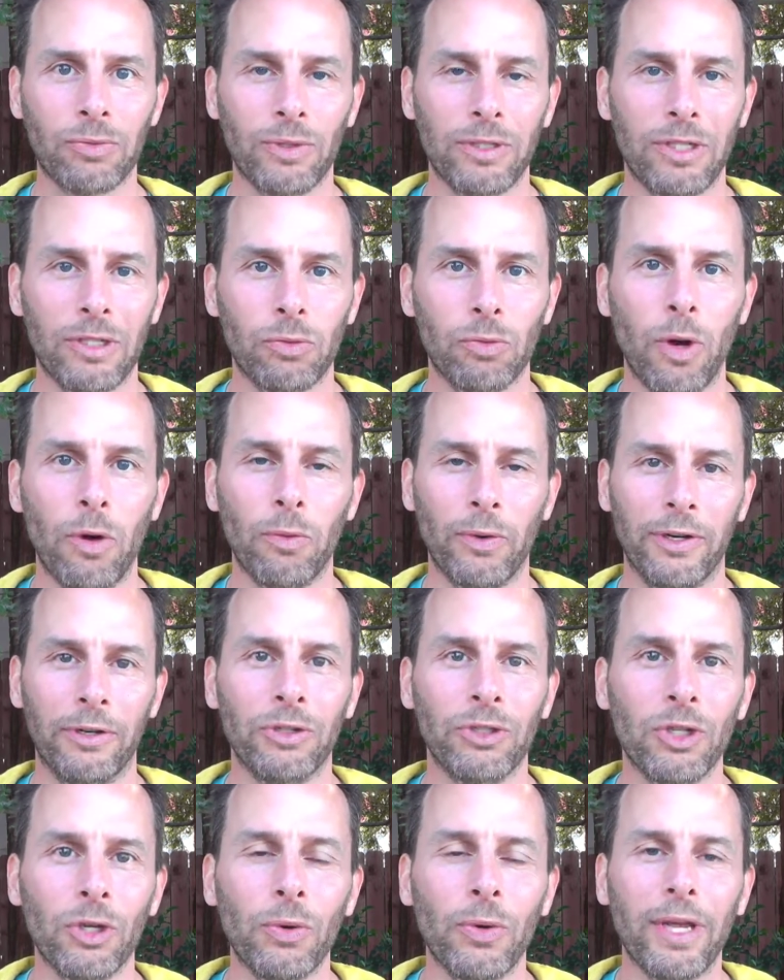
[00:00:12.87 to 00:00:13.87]
which is what we're
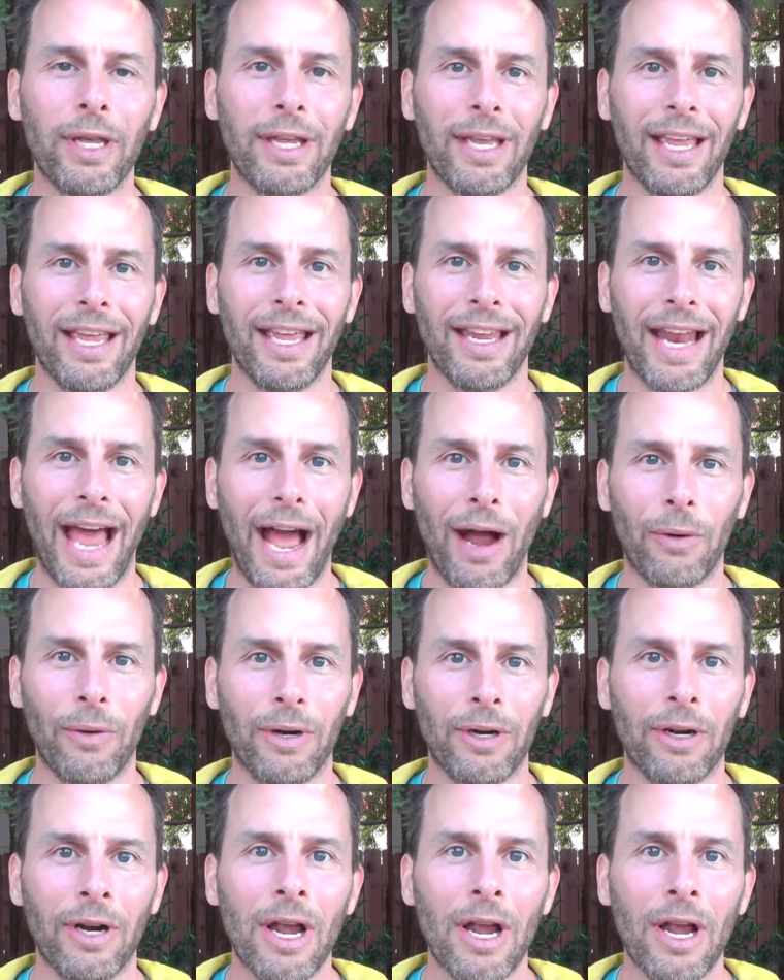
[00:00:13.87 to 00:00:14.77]
doing in our